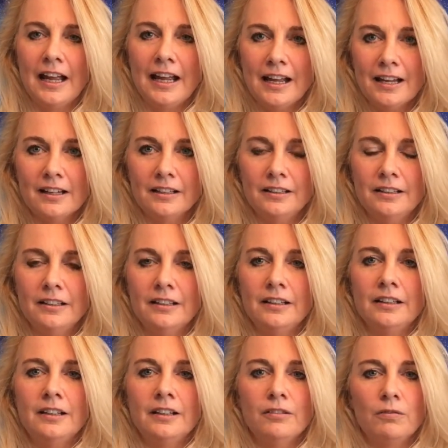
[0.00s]
And
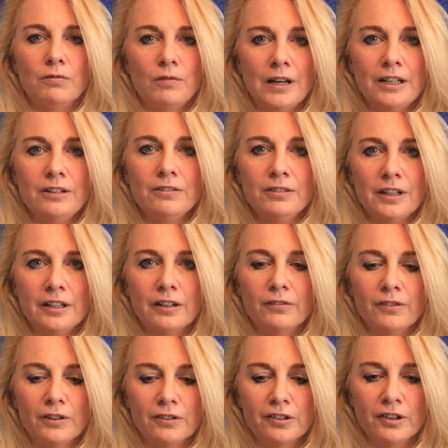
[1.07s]
when you think
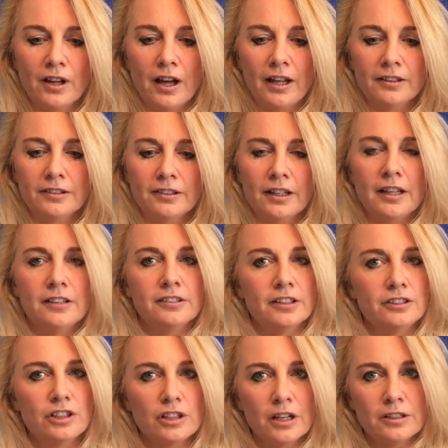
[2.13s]
of those thoughts, is
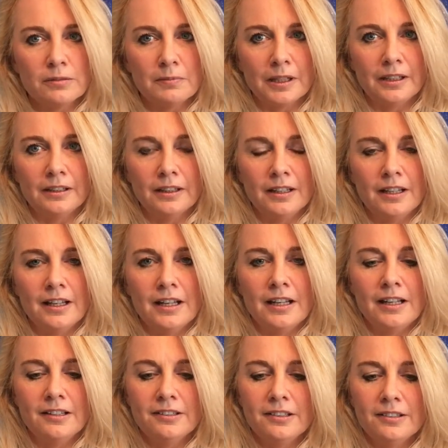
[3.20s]
it judgment?
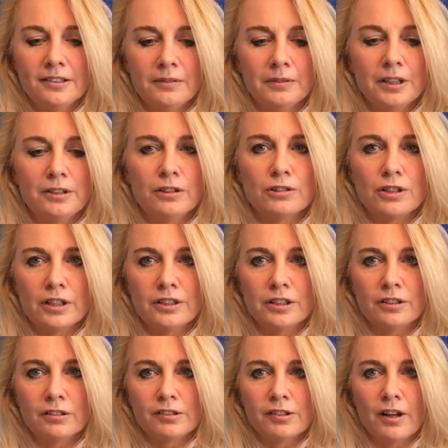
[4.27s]
Is it something you're
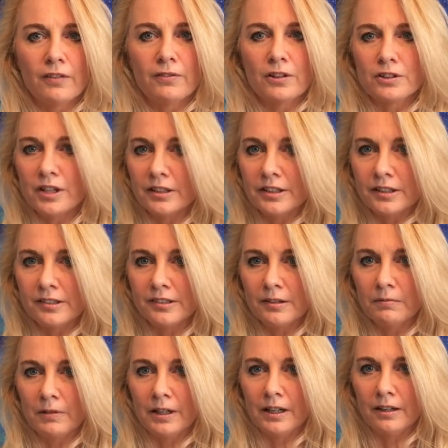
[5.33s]
judging yourself or judging
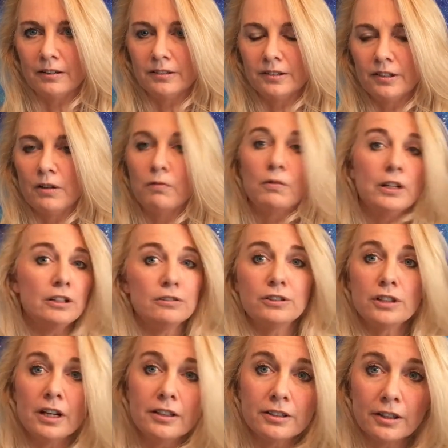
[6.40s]
someone else? When you
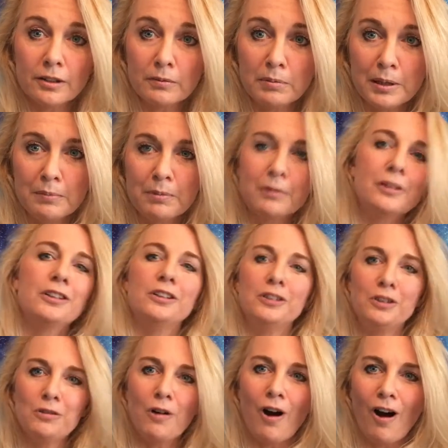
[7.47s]
judge other people,
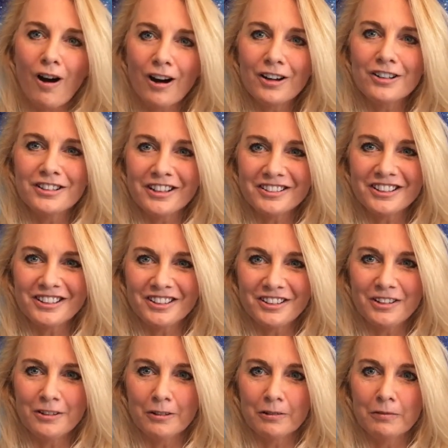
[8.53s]
you are judging
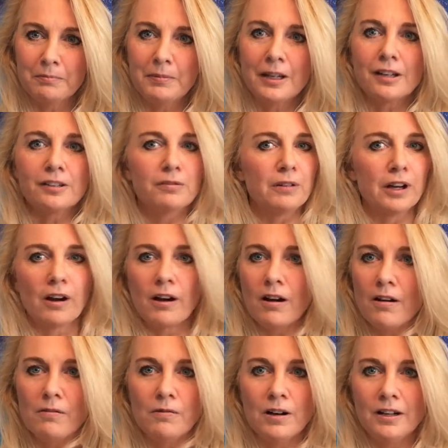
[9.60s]
you, because we are
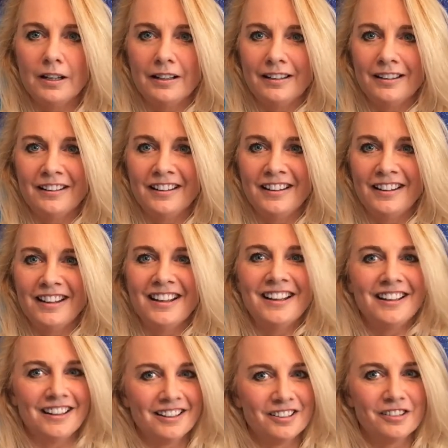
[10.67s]
all one.
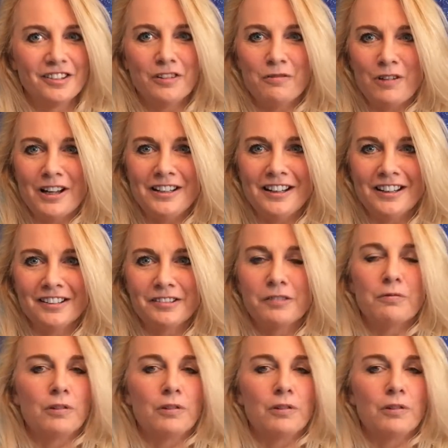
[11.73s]
It's the oneness.